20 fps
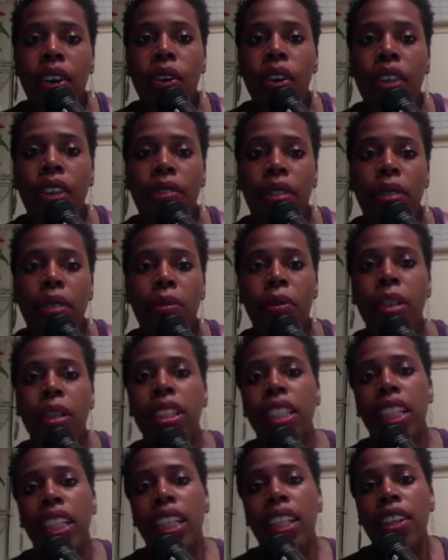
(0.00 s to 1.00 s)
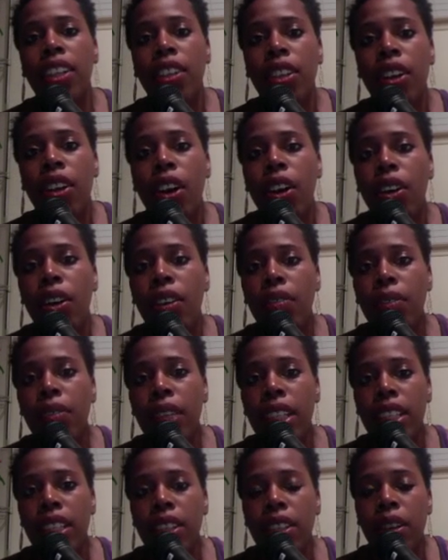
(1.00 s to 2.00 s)
Or if you want to hear your own
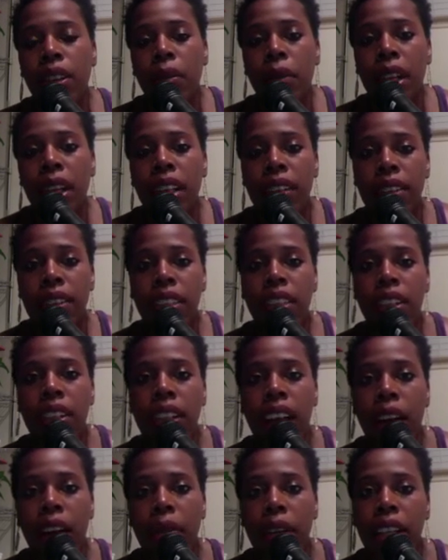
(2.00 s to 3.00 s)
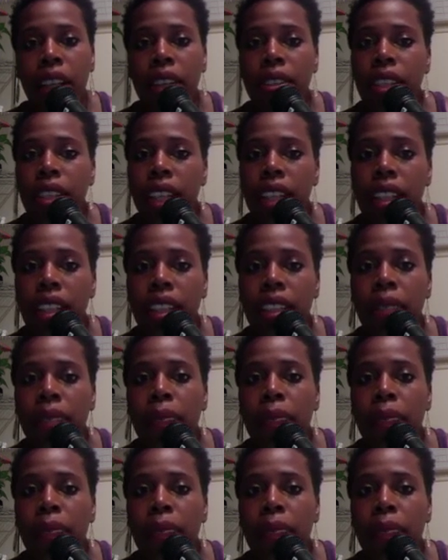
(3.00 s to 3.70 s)
voice on our radio station,